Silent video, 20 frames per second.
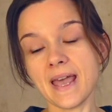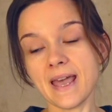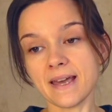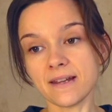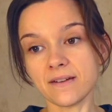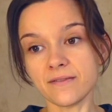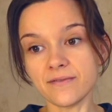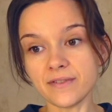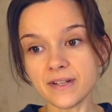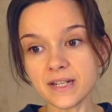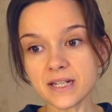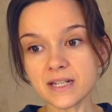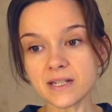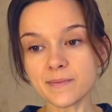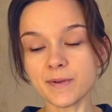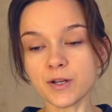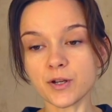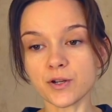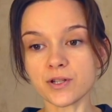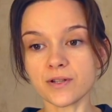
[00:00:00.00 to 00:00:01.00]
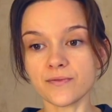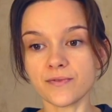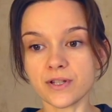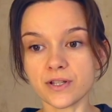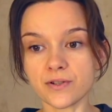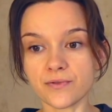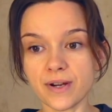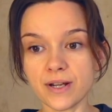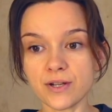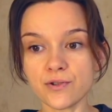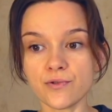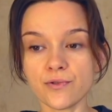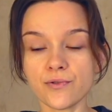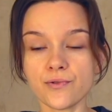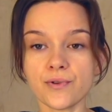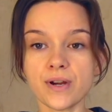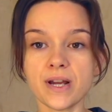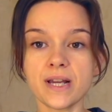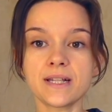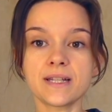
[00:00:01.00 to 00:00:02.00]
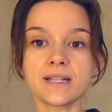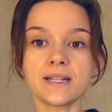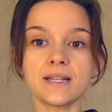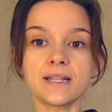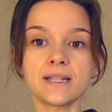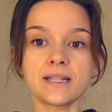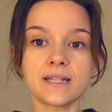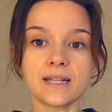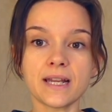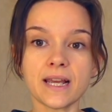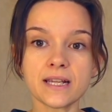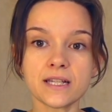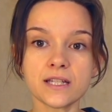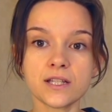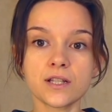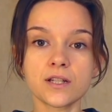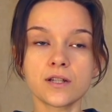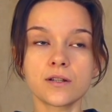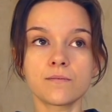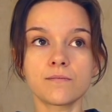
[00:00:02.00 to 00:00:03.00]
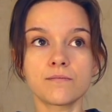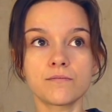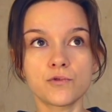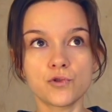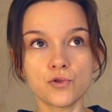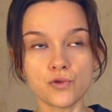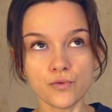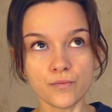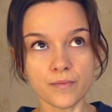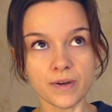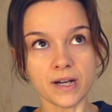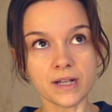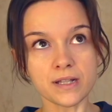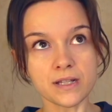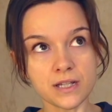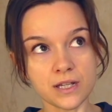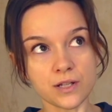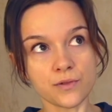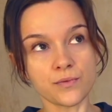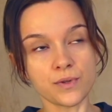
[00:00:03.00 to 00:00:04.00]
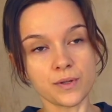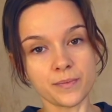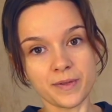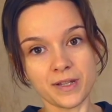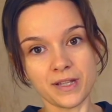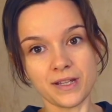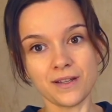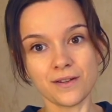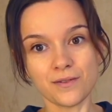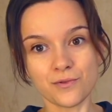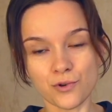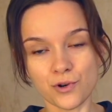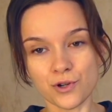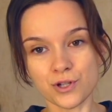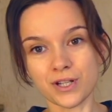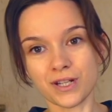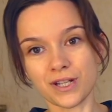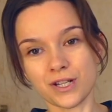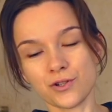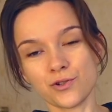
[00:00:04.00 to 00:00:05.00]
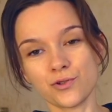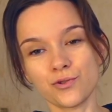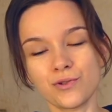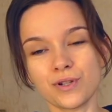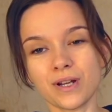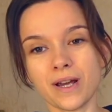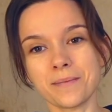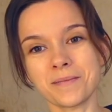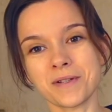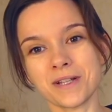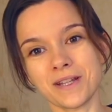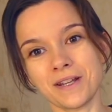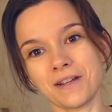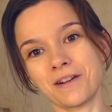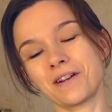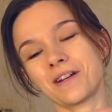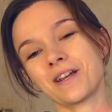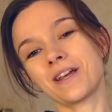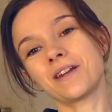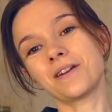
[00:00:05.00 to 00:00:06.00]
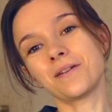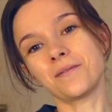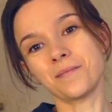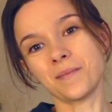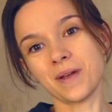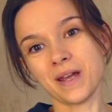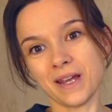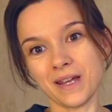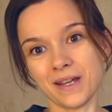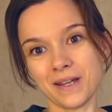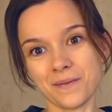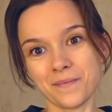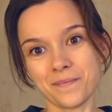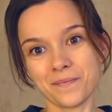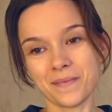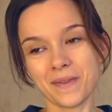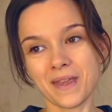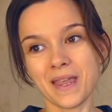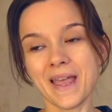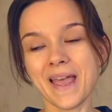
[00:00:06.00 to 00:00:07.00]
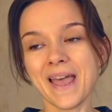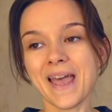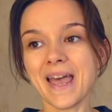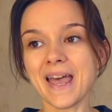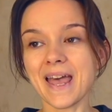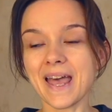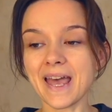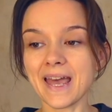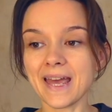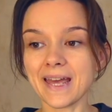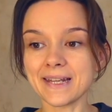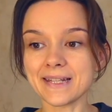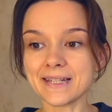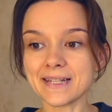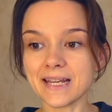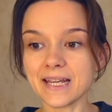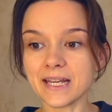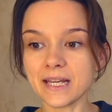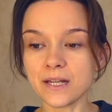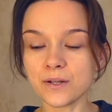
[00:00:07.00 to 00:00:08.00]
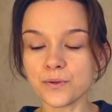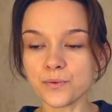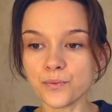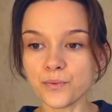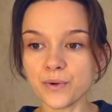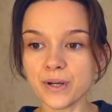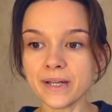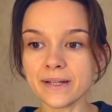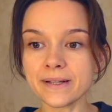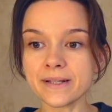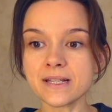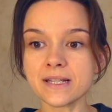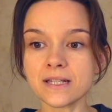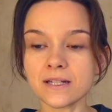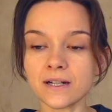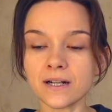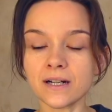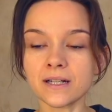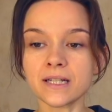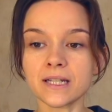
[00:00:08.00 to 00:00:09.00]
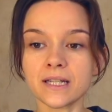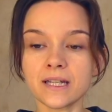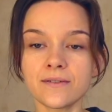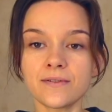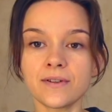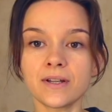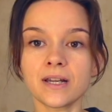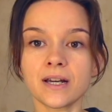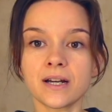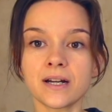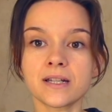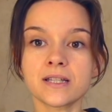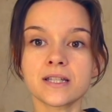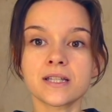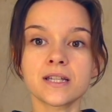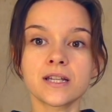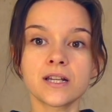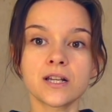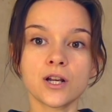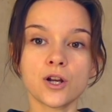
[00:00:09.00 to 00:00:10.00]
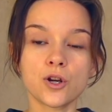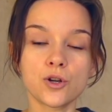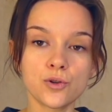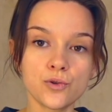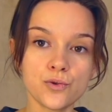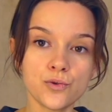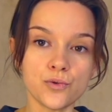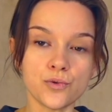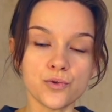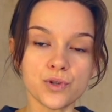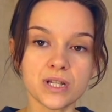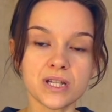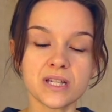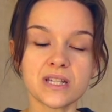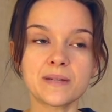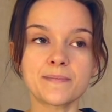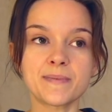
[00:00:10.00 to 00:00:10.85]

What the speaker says: And Venus, because of its retrograde, in the next 2 months, it will be crossing it 2 times and then again in May. And it will start giving us clues.